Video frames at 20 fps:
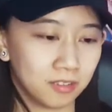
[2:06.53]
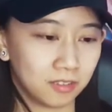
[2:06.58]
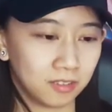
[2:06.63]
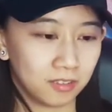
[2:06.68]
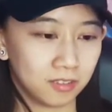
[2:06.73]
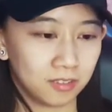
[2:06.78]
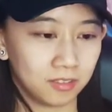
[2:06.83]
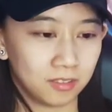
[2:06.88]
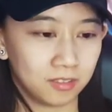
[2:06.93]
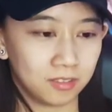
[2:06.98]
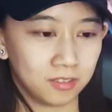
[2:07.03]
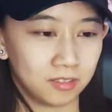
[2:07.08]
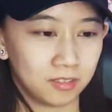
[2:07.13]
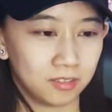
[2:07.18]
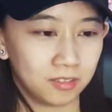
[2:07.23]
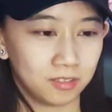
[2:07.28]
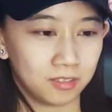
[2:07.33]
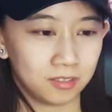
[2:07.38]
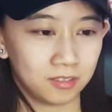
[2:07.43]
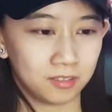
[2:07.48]

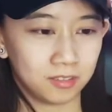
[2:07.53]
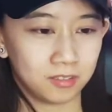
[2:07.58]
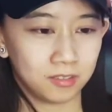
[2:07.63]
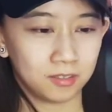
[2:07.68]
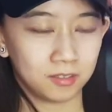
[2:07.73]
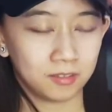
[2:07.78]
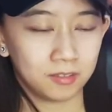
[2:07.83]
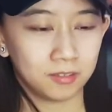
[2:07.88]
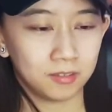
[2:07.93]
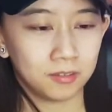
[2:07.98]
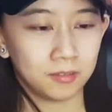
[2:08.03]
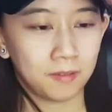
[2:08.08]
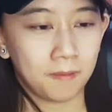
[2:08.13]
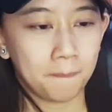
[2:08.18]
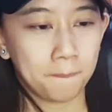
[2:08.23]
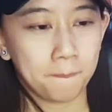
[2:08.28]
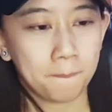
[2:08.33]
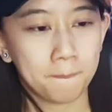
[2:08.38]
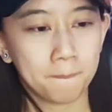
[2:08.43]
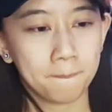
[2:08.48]

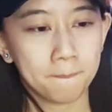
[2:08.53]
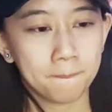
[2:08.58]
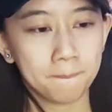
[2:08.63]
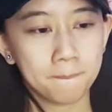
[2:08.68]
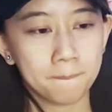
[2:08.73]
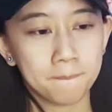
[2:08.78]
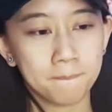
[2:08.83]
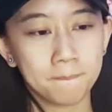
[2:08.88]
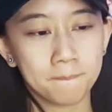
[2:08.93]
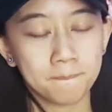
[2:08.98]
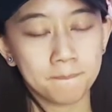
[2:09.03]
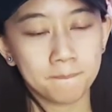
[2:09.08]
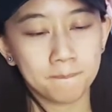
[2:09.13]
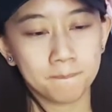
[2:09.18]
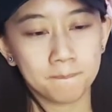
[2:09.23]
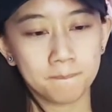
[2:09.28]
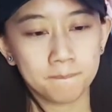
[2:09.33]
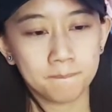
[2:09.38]
Nobody speaks.